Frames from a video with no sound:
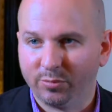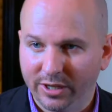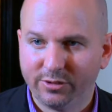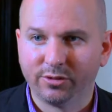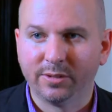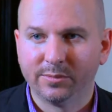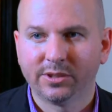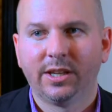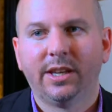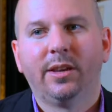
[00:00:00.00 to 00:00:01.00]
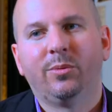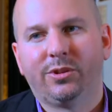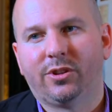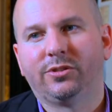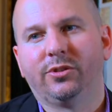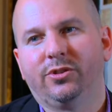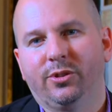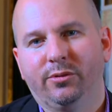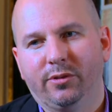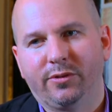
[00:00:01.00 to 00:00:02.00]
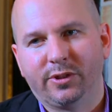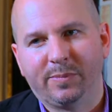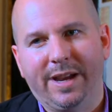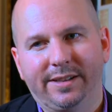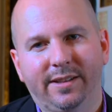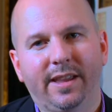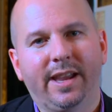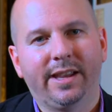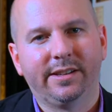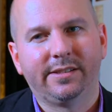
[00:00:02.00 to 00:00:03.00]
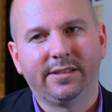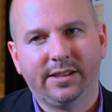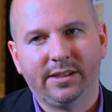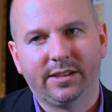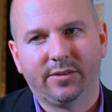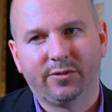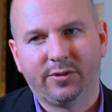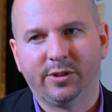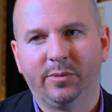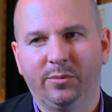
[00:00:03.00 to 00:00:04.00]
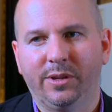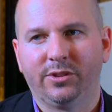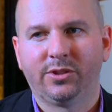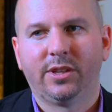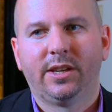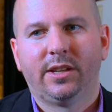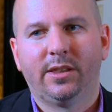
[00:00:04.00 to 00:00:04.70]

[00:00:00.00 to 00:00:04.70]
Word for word: of breadcrumbs, which also sort of refers back to the end scene of the film in which